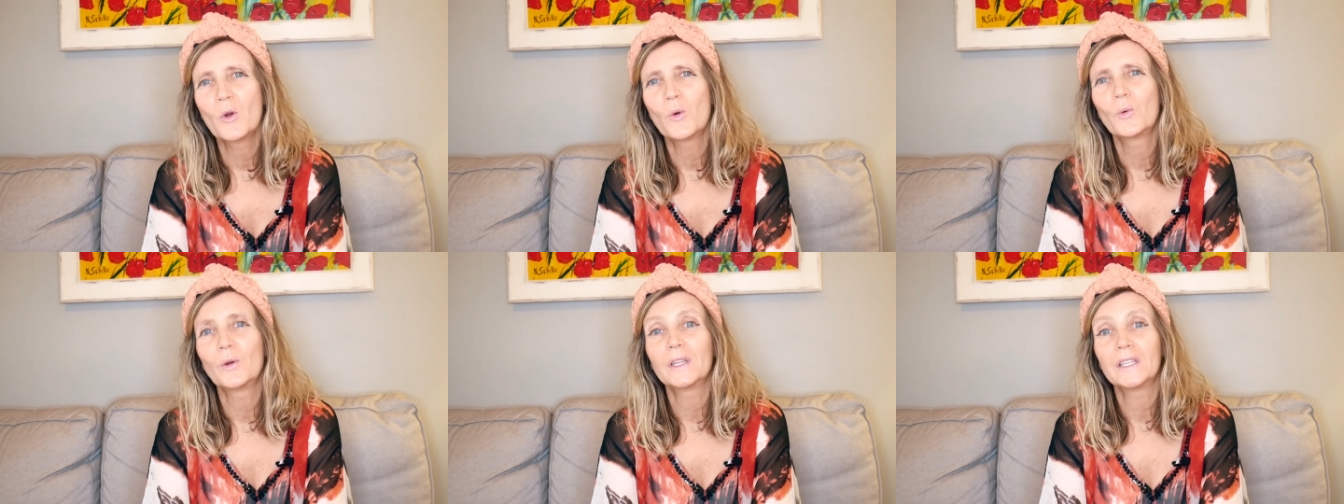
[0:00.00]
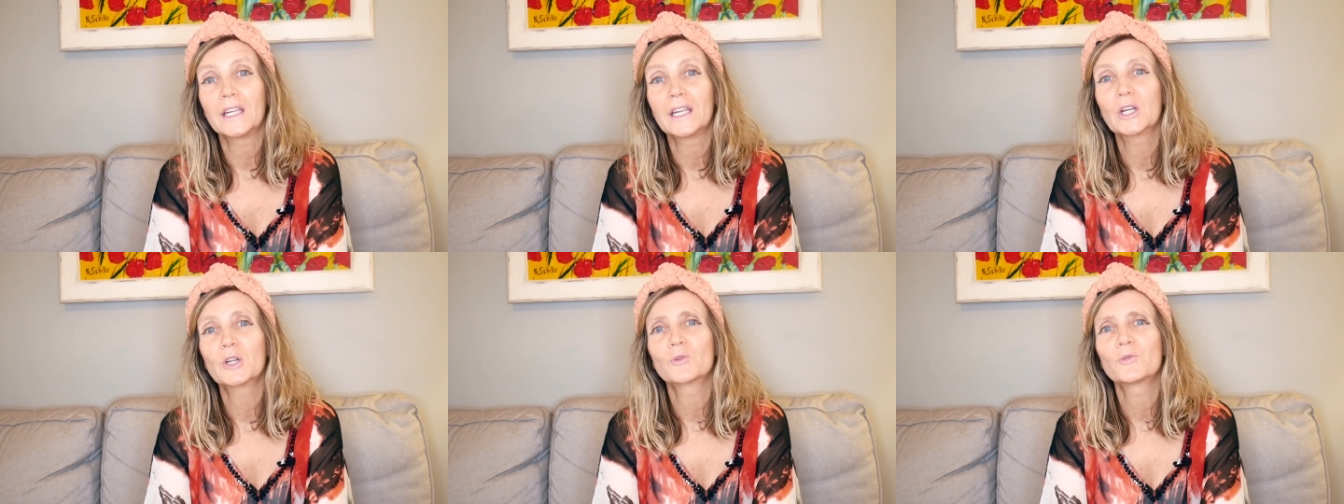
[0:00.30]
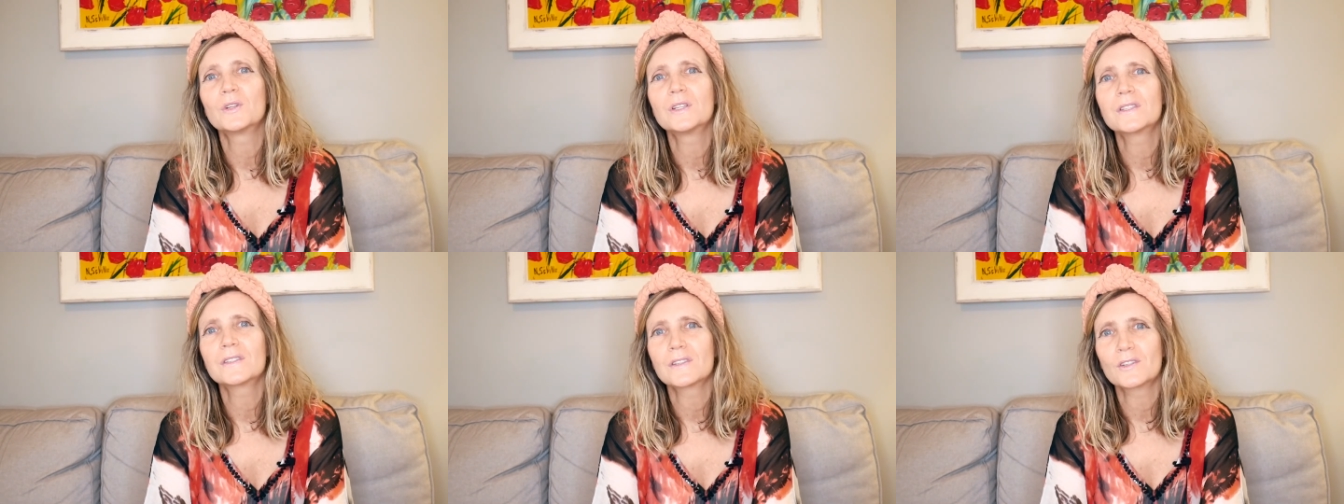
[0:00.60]
will
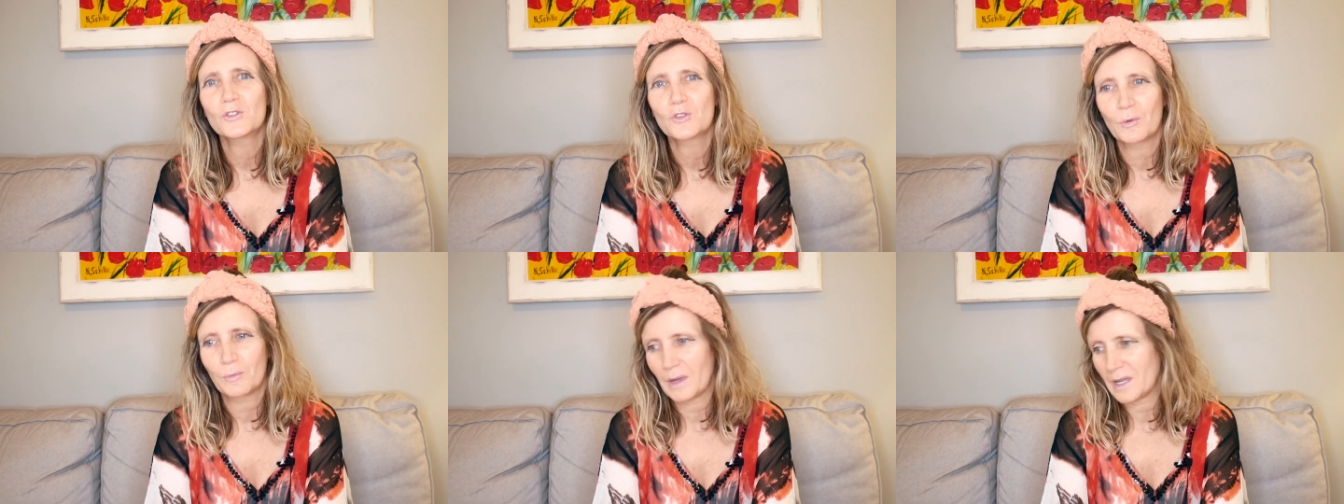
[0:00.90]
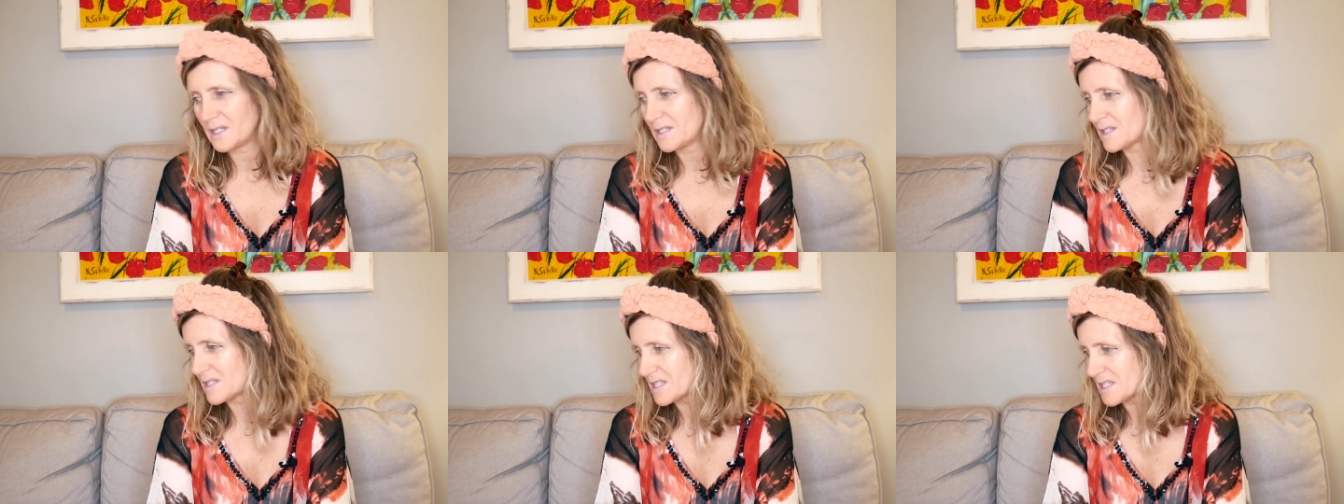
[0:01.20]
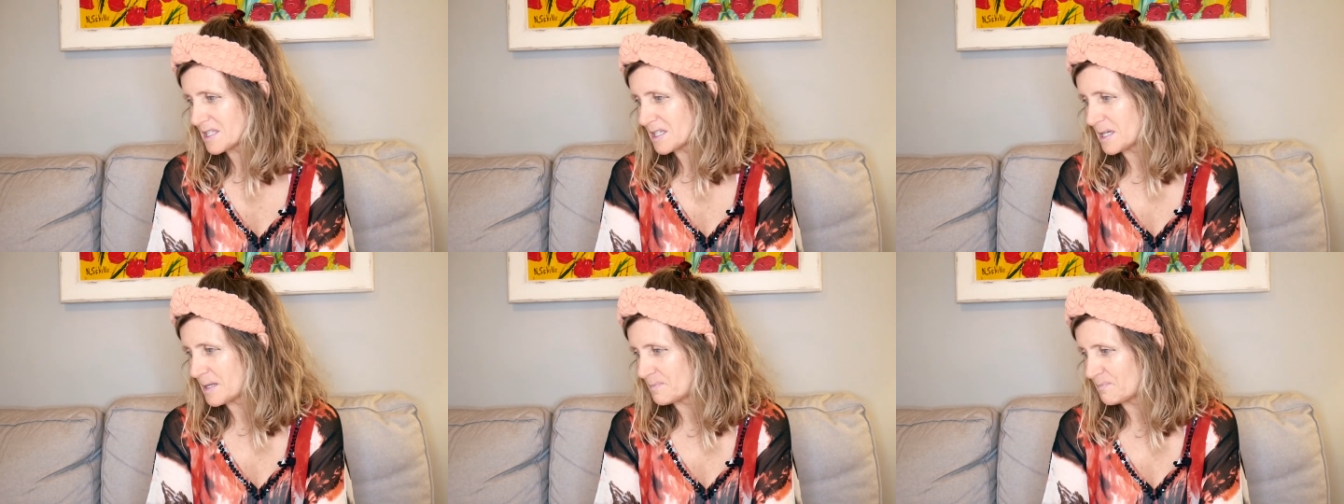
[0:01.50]
increase
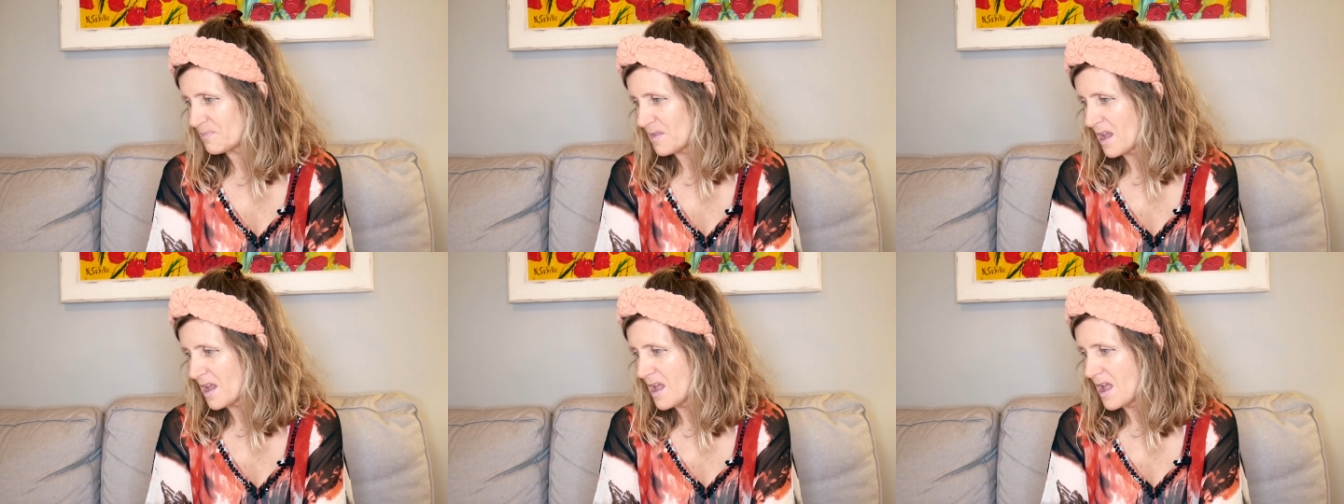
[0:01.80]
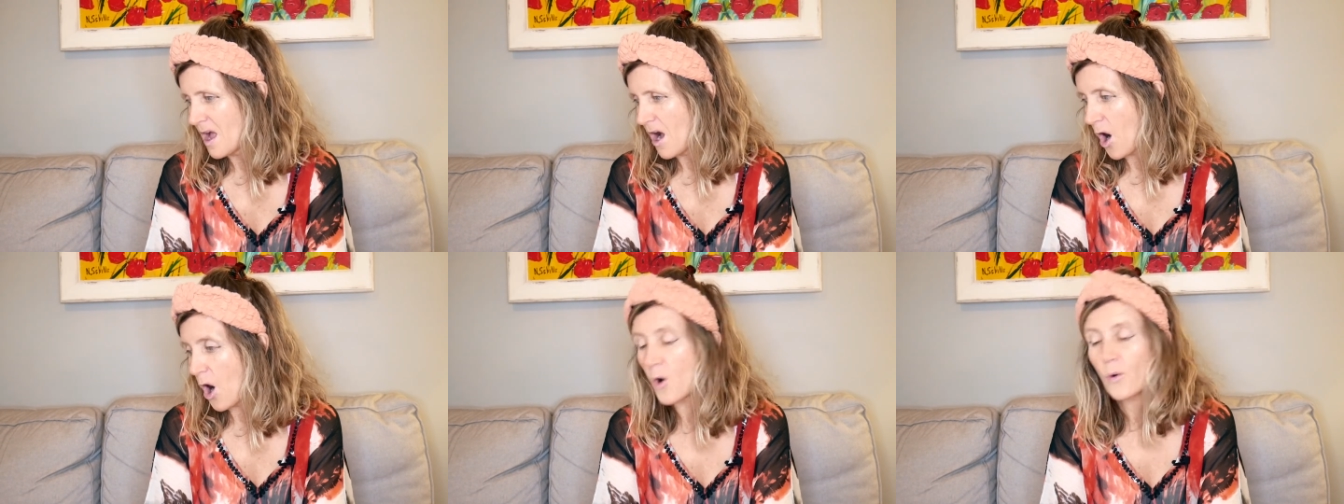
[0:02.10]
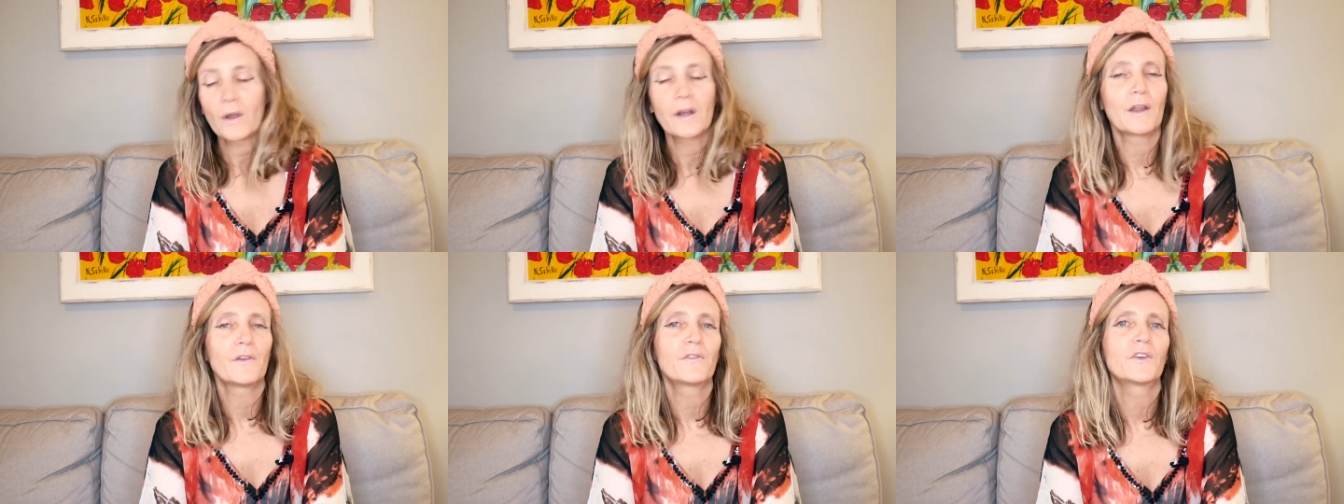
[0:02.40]
tremendously.
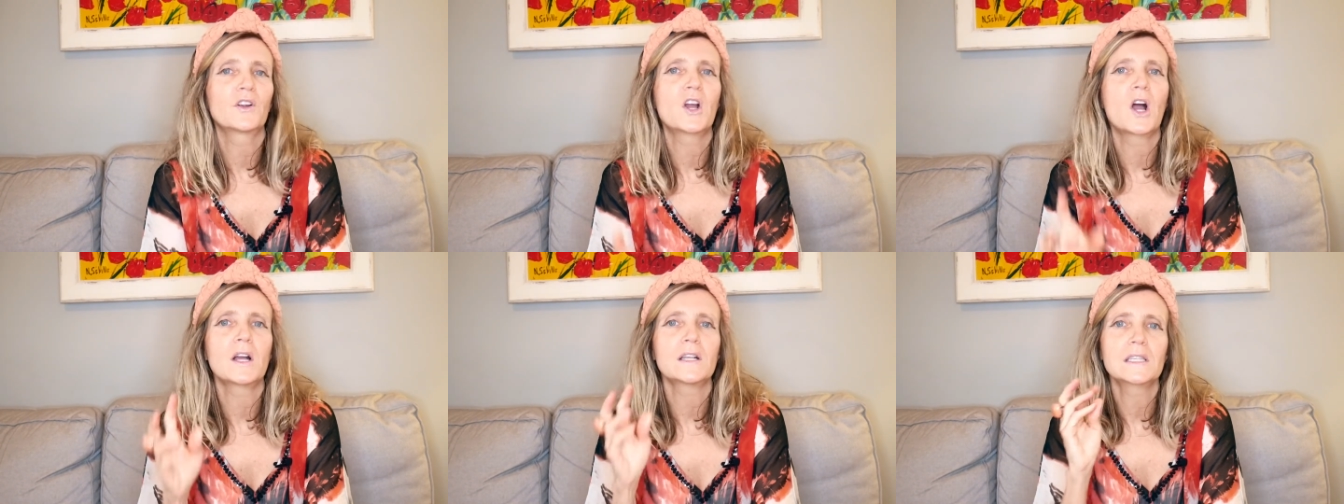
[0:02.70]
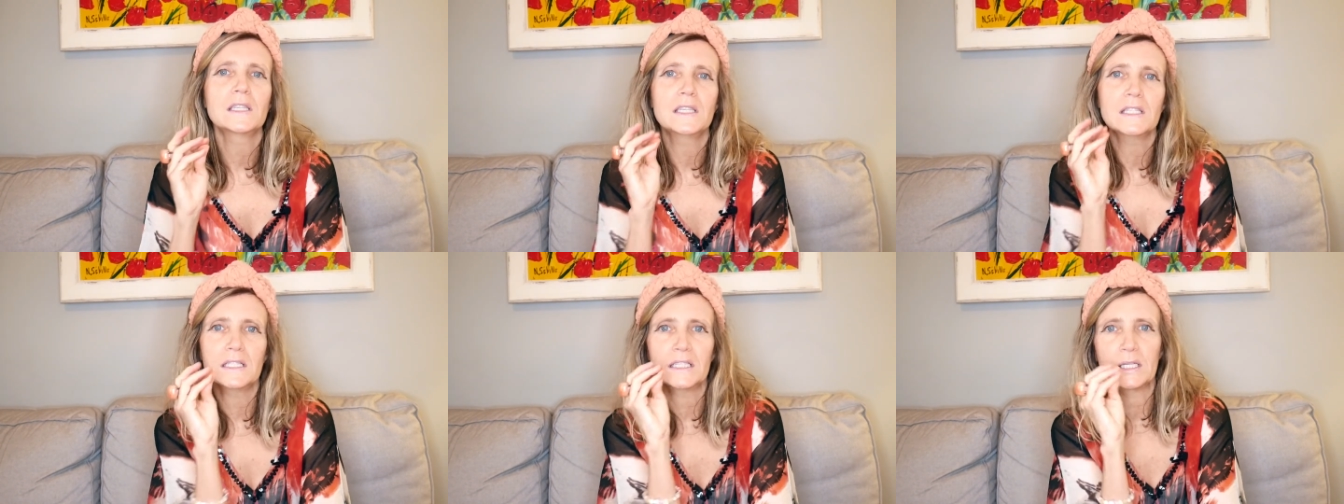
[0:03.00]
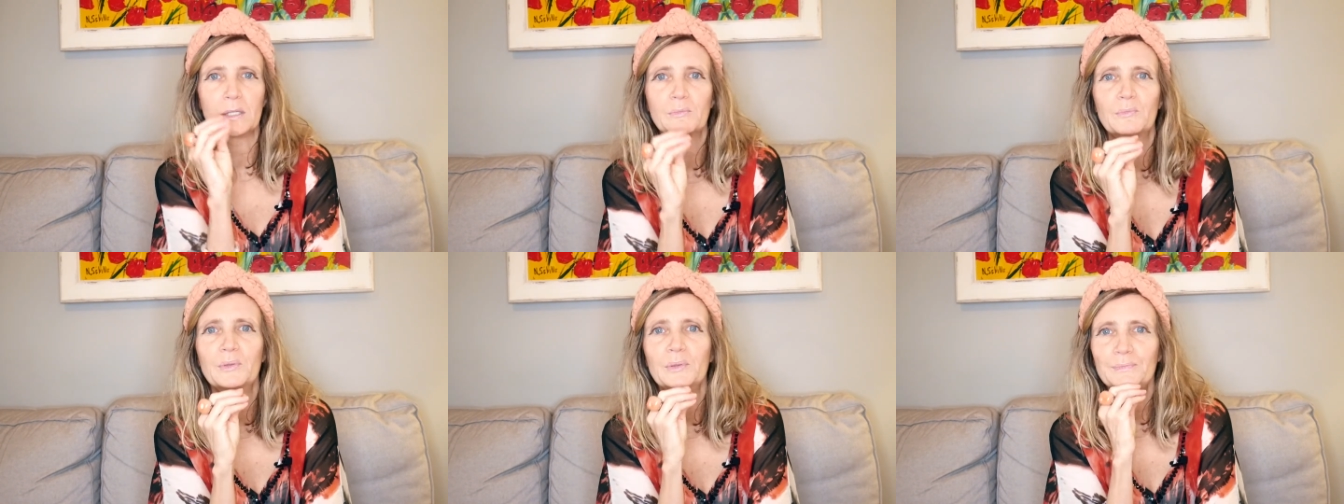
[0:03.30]
Oh, and I forgot
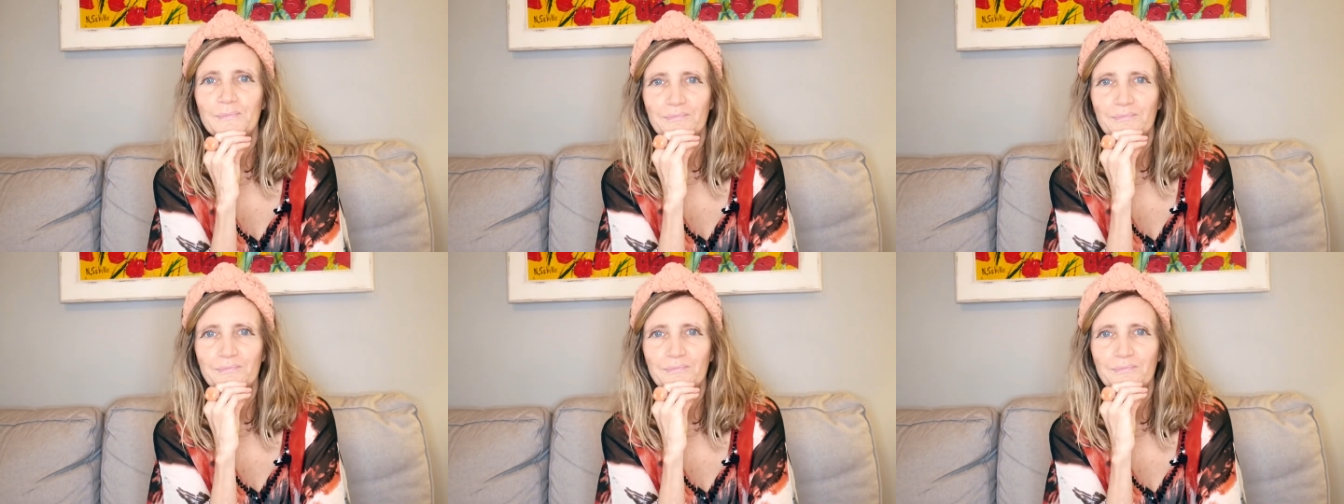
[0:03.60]
sleep.